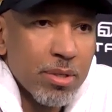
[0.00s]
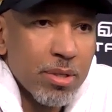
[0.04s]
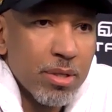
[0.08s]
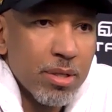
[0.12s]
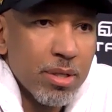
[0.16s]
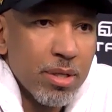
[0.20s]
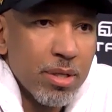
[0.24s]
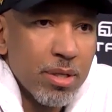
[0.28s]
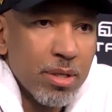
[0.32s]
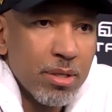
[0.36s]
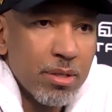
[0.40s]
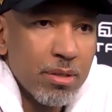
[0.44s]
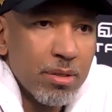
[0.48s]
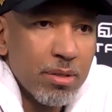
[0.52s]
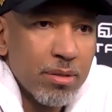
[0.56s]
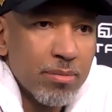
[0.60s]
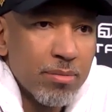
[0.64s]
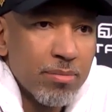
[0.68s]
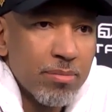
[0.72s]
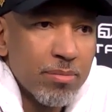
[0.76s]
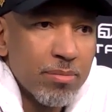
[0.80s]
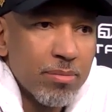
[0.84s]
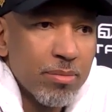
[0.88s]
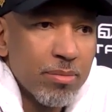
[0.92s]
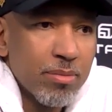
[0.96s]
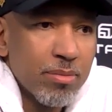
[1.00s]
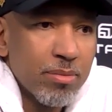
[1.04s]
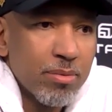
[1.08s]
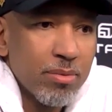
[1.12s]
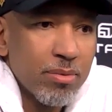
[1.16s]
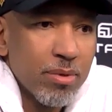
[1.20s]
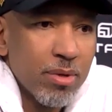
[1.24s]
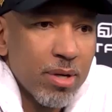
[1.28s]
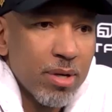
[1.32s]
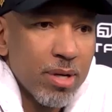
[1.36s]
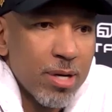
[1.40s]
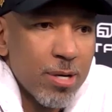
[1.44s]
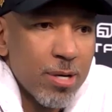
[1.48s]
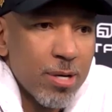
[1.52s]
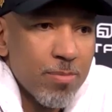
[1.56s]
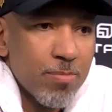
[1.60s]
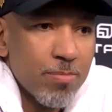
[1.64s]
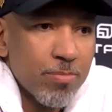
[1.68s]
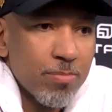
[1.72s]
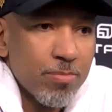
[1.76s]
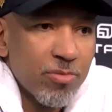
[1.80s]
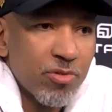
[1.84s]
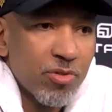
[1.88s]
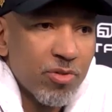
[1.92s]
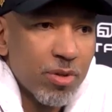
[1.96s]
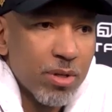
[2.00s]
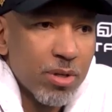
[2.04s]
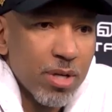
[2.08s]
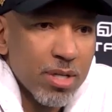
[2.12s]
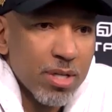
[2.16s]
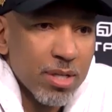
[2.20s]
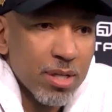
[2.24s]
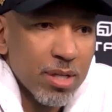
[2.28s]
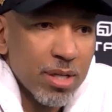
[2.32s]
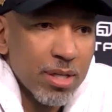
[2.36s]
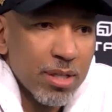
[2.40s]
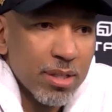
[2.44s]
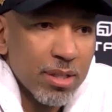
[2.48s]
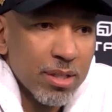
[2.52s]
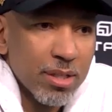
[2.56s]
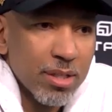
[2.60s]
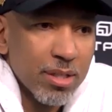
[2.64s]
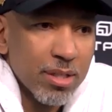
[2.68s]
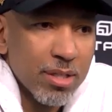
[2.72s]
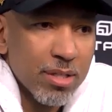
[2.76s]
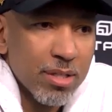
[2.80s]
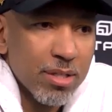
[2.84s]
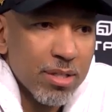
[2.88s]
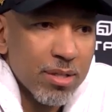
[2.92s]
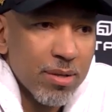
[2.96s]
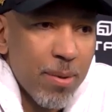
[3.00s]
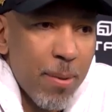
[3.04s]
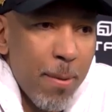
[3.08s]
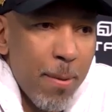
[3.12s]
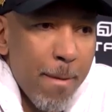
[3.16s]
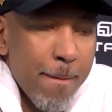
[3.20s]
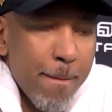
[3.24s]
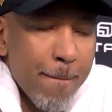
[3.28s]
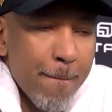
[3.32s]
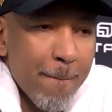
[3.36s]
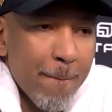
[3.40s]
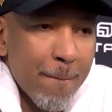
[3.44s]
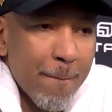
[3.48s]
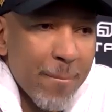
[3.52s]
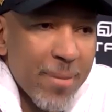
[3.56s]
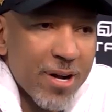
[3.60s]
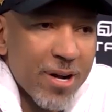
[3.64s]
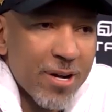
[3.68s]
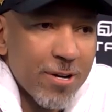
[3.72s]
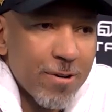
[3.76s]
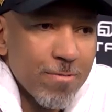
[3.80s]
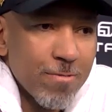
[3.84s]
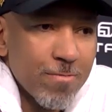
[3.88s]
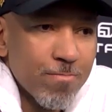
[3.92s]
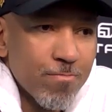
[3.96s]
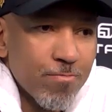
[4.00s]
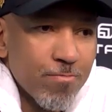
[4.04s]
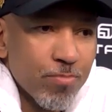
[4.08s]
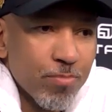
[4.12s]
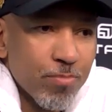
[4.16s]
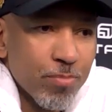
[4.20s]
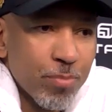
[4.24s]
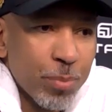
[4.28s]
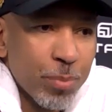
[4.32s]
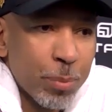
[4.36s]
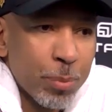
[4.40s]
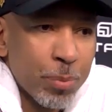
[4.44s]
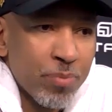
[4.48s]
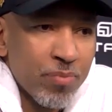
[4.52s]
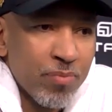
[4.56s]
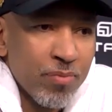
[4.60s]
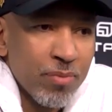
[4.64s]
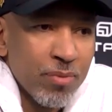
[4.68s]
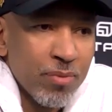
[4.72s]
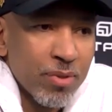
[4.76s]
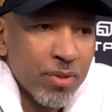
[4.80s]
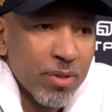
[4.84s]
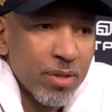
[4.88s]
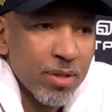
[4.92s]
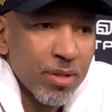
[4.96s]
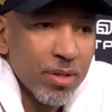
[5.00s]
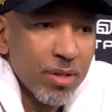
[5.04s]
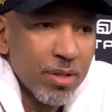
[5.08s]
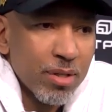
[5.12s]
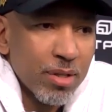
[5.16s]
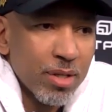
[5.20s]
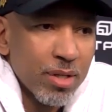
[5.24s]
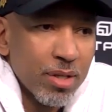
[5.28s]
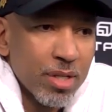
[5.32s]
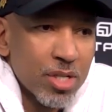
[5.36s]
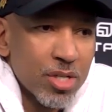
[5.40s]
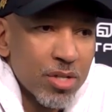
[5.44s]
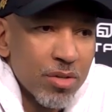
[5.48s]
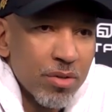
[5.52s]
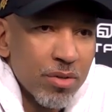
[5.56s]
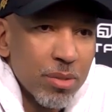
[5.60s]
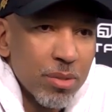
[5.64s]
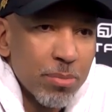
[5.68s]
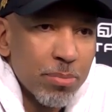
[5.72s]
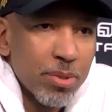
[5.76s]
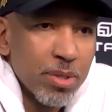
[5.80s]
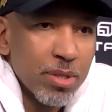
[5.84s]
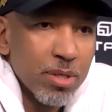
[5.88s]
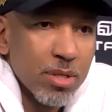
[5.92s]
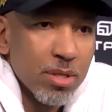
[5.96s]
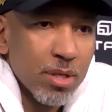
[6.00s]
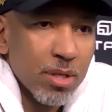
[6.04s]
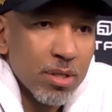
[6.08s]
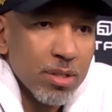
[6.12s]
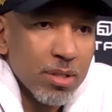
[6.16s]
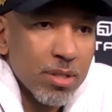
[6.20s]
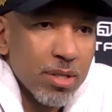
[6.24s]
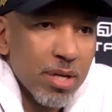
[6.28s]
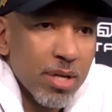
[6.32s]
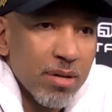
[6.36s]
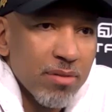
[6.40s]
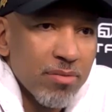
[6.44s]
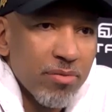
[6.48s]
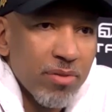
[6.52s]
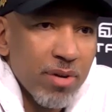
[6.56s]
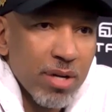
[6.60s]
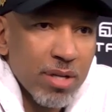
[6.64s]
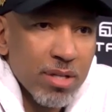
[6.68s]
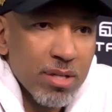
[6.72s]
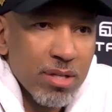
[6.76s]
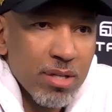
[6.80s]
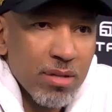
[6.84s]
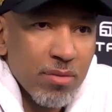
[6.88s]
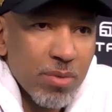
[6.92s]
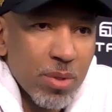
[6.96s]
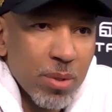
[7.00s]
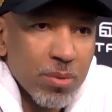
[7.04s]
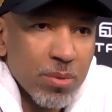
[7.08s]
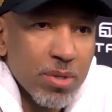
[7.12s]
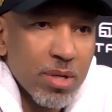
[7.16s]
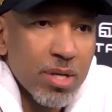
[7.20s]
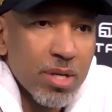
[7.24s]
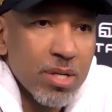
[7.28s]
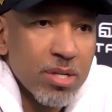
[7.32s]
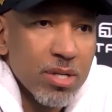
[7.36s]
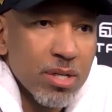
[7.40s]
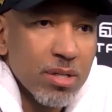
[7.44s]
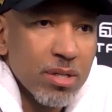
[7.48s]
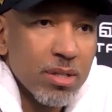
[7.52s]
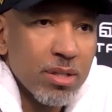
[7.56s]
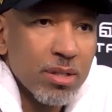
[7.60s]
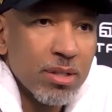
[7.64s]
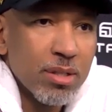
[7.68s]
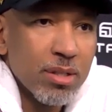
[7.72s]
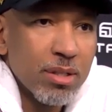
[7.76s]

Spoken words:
And then for us lately, it's the injury piece because that affects the rotation.